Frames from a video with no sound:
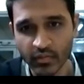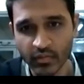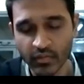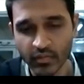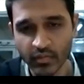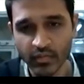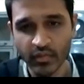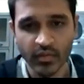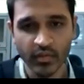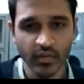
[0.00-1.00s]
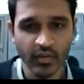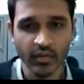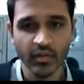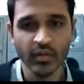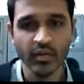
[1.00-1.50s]

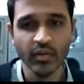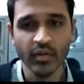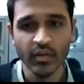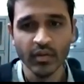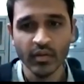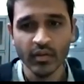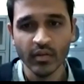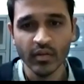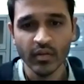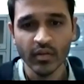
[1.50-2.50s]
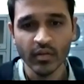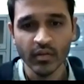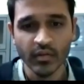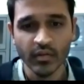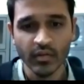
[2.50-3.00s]

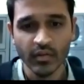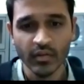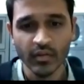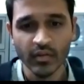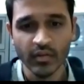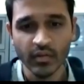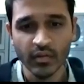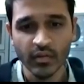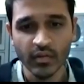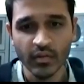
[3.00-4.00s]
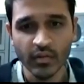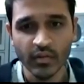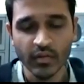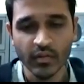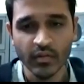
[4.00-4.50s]

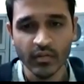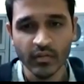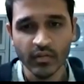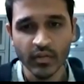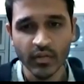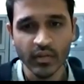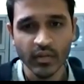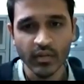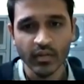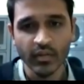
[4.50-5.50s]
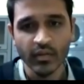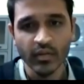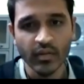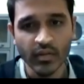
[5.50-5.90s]
(silence)